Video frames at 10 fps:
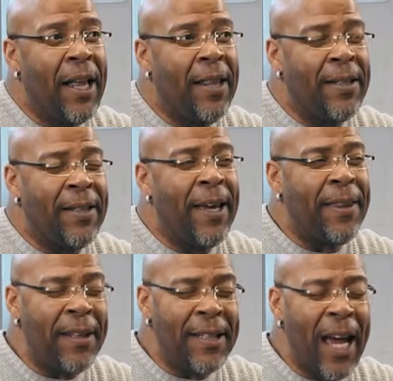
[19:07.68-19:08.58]
Let's see,
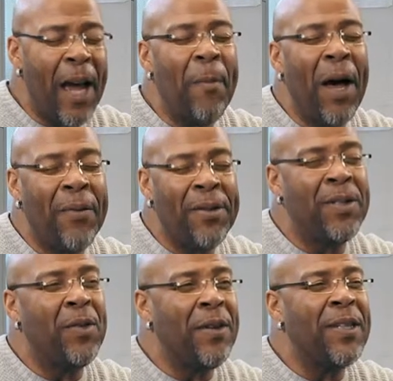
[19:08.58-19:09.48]
at that time I was
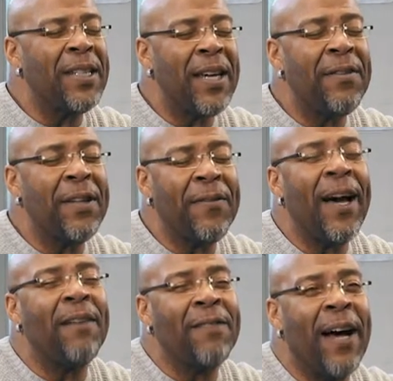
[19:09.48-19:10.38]
doing
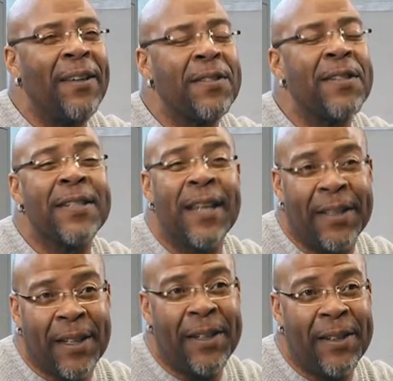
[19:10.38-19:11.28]
$75 a
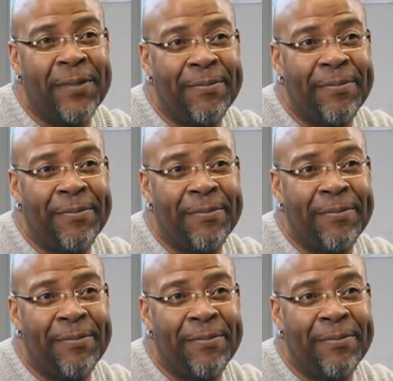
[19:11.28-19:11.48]
Sunday,